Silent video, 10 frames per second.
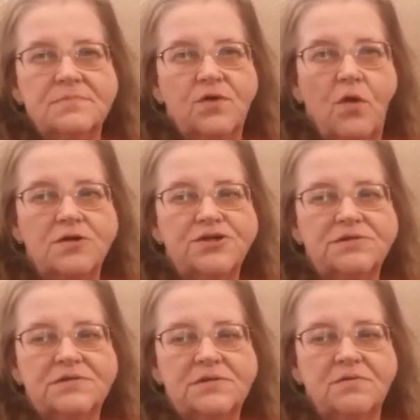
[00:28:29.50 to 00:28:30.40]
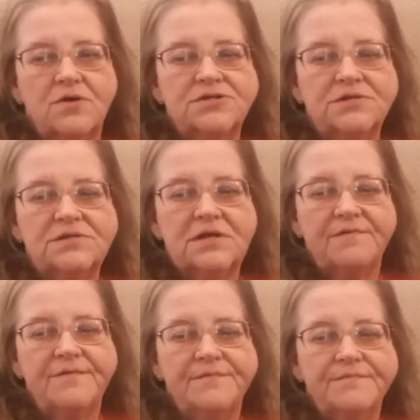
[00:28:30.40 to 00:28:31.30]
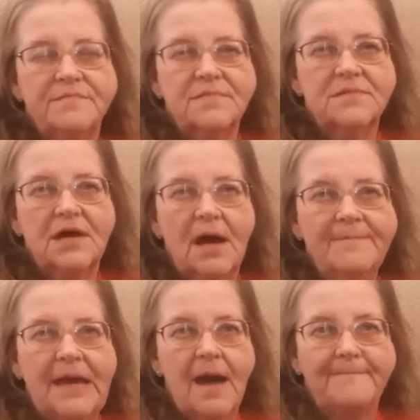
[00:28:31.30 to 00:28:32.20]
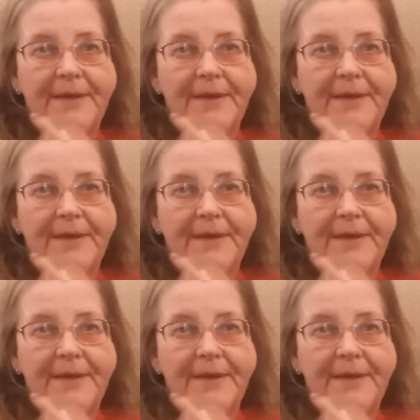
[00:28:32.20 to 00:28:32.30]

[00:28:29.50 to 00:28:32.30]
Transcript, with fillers: Gorgeous, gorgeous stuff coming up.